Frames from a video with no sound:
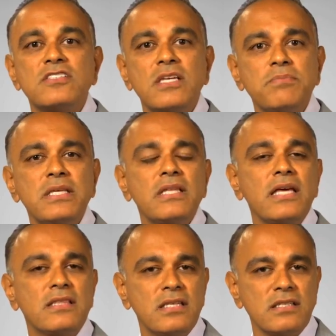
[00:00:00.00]
simply
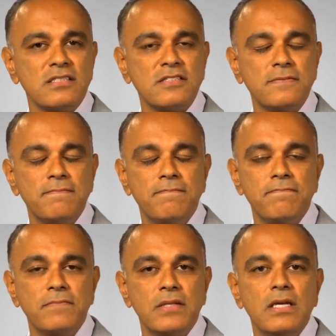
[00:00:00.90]
like this.
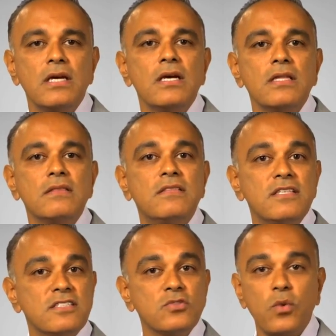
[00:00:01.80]

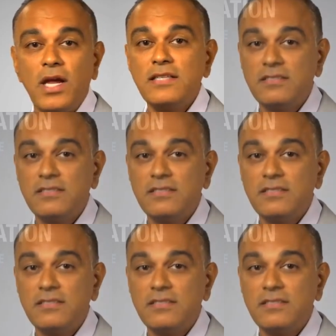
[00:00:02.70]
This is what I